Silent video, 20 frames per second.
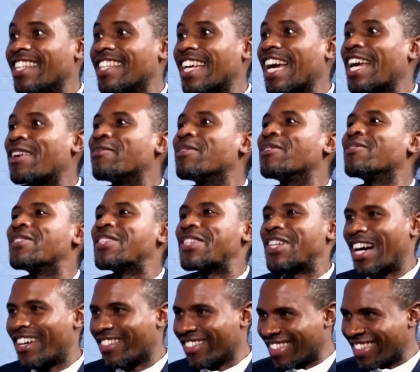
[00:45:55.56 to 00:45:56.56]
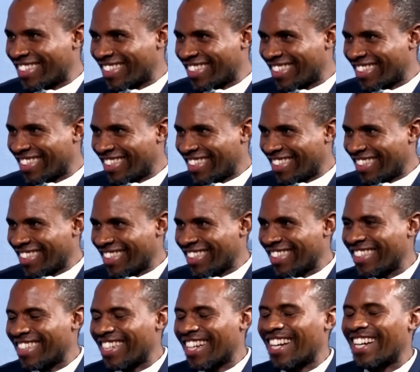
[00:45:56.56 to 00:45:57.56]
a time of drought.
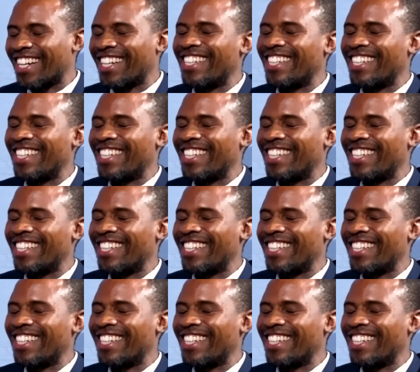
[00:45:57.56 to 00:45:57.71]
Yeah.